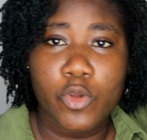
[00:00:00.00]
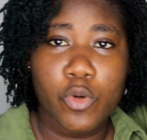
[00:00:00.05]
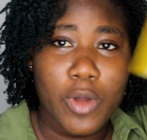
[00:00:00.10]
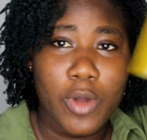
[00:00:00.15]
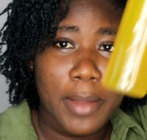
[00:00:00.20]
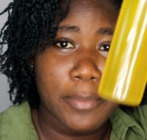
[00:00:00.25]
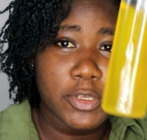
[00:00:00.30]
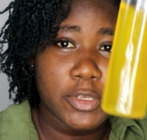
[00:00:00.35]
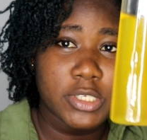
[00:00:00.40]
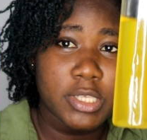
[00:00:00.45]

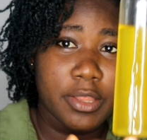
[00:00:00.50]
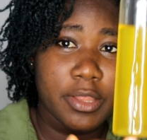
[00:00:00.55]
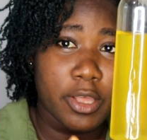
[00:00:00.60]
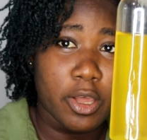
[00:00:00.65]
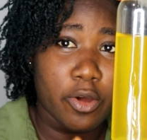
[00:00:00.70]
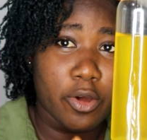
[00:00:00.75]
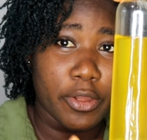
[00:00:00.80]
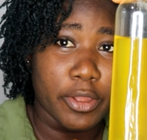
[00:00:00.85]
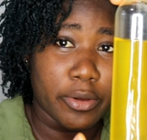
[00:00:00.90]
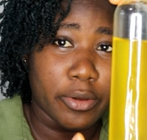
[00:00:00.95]
I'm using
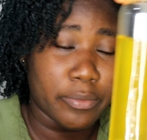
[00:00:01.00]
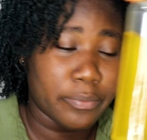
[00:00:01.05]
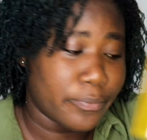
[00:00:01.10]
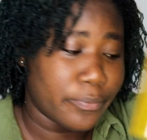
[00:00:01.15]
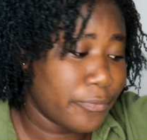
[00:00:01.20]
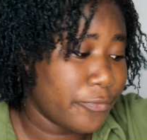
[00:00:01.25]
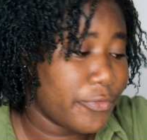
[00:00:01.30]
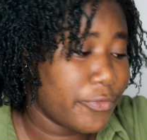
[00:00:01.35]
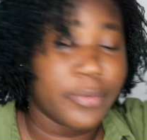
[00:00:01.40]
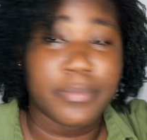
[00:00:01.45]
the oil
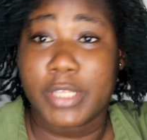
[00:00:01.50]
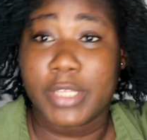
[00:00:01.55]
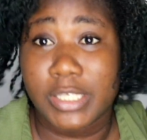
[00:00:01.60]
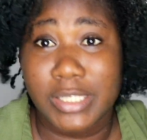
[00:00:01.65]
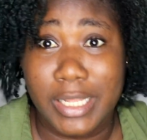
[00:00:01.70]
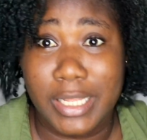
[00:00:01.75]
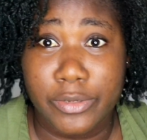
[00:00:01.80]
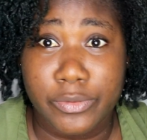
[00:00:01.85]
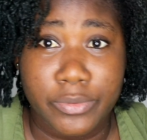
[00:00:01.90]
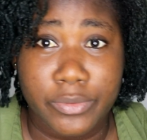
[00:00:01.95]
from the
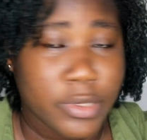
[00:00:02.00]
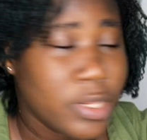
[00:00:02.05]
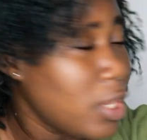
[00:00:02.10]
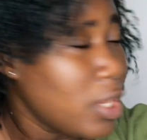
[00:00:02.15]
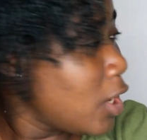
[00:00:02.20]
salon.